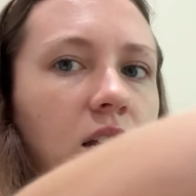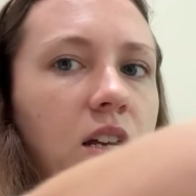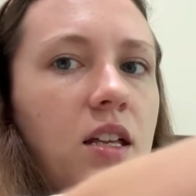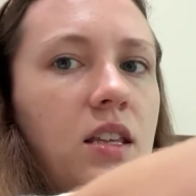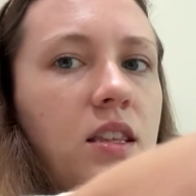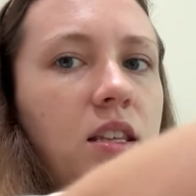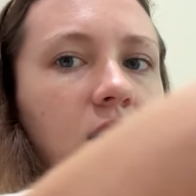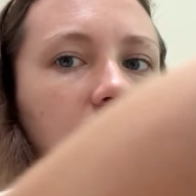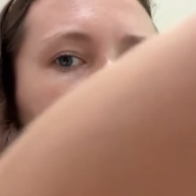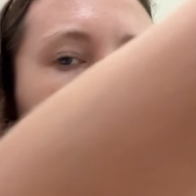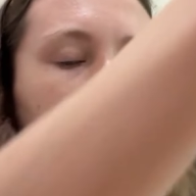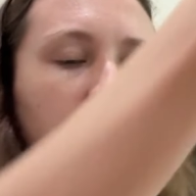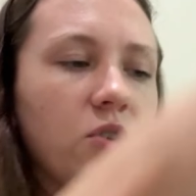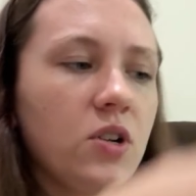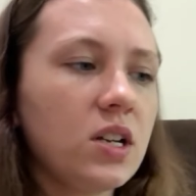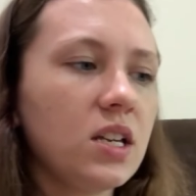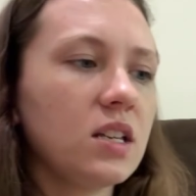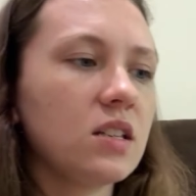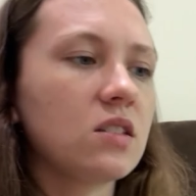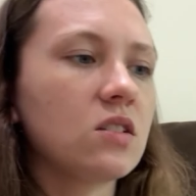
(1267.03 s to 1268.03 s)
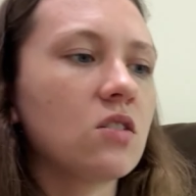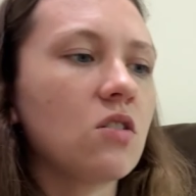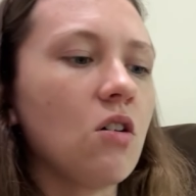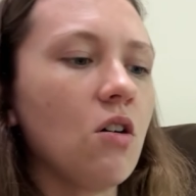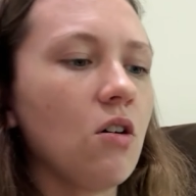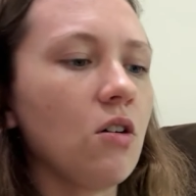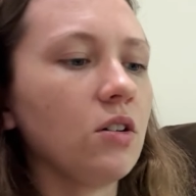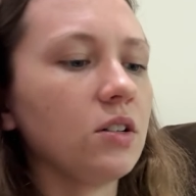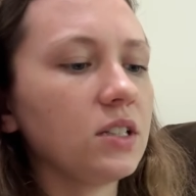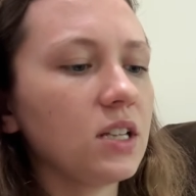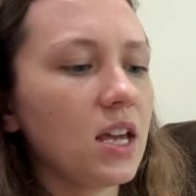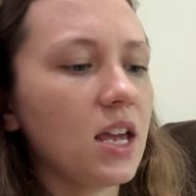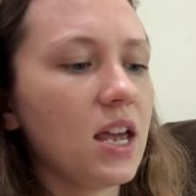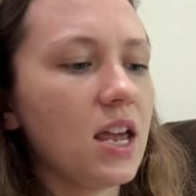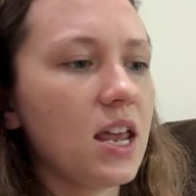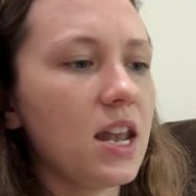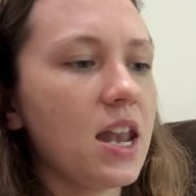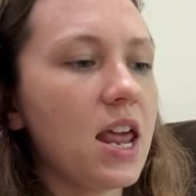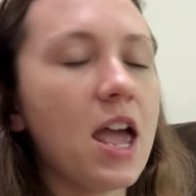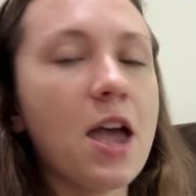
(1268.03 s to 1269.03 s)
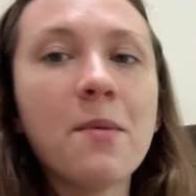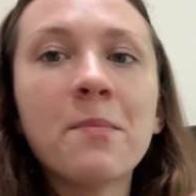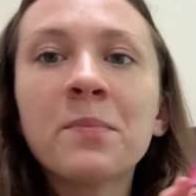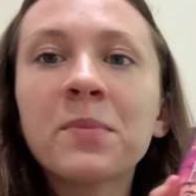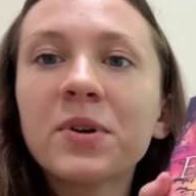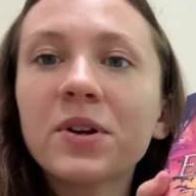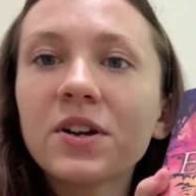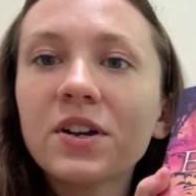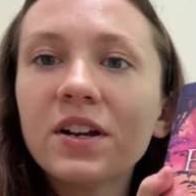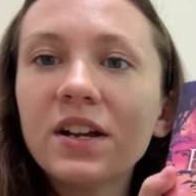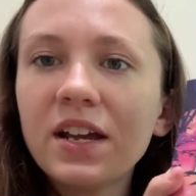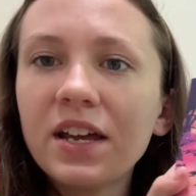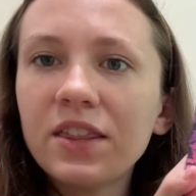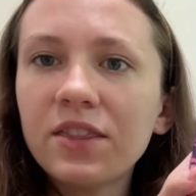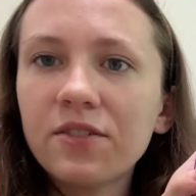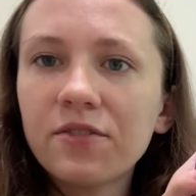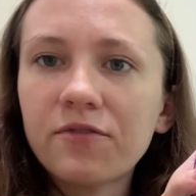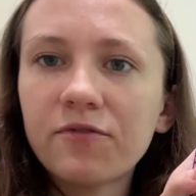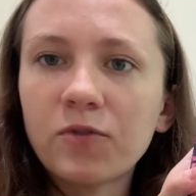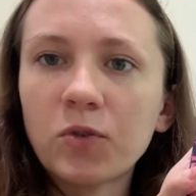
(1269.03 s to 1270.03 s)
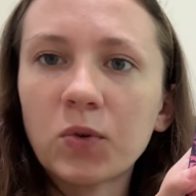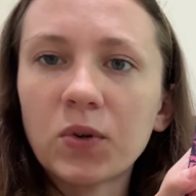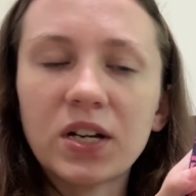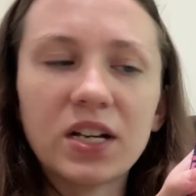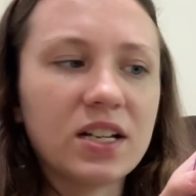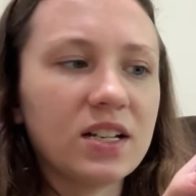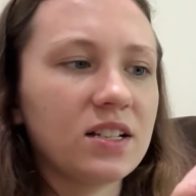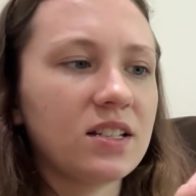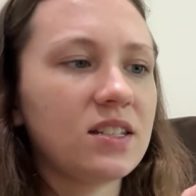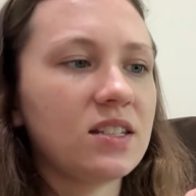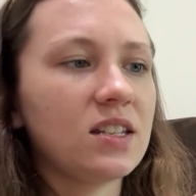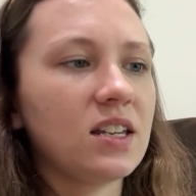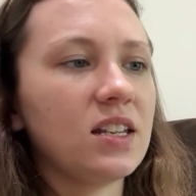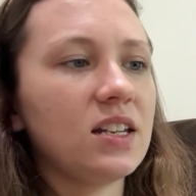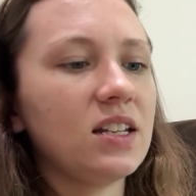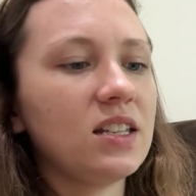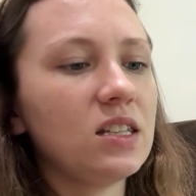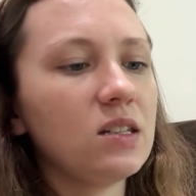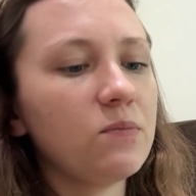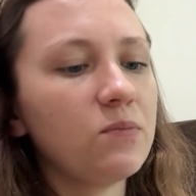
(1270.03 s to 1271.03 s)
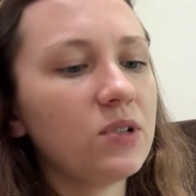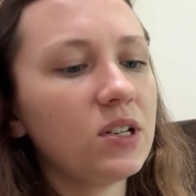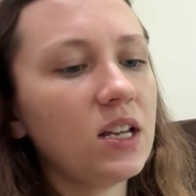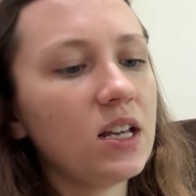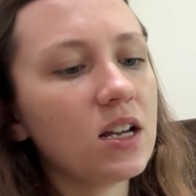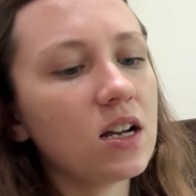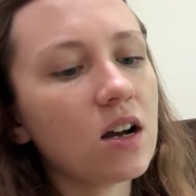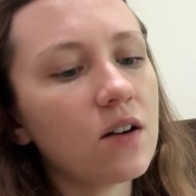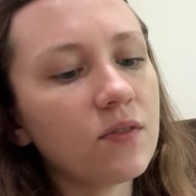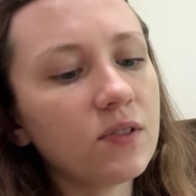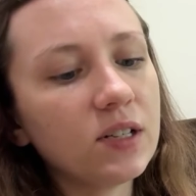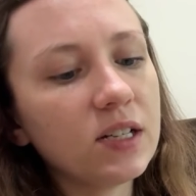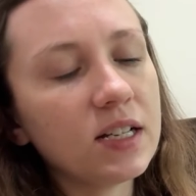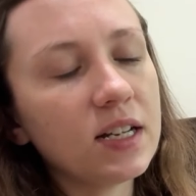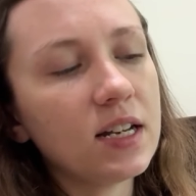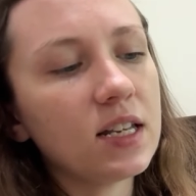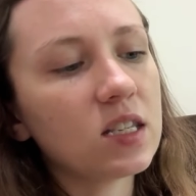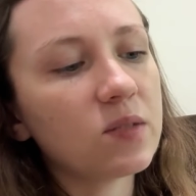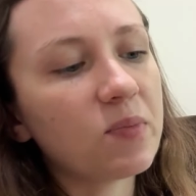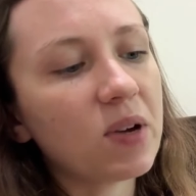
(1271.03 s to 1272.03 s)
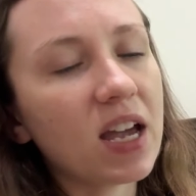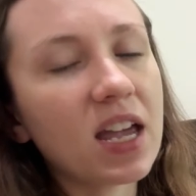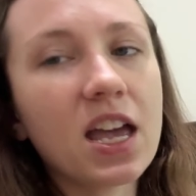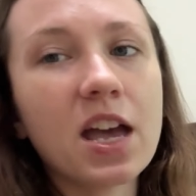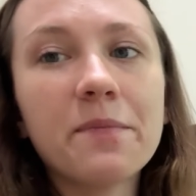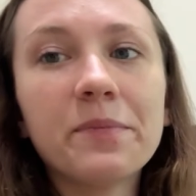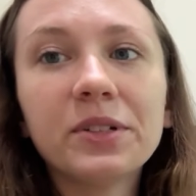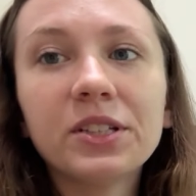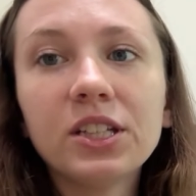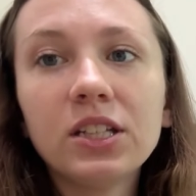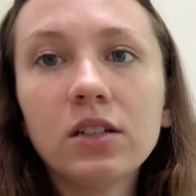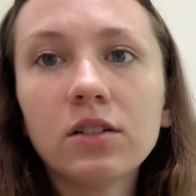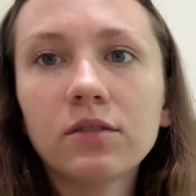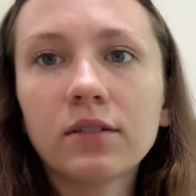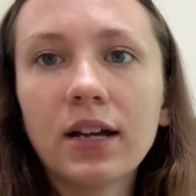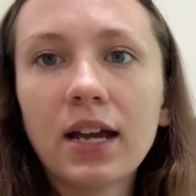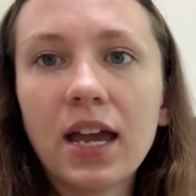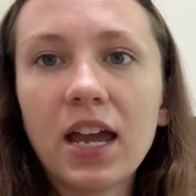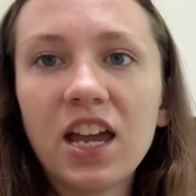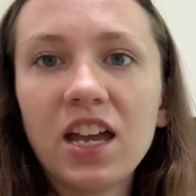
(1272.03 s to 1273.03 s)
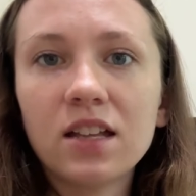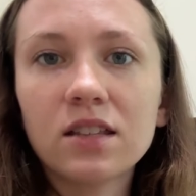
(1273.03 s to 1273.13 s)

This book is called An Ember in the Forest, and it's a pretty cover, and it's by Emily Gray.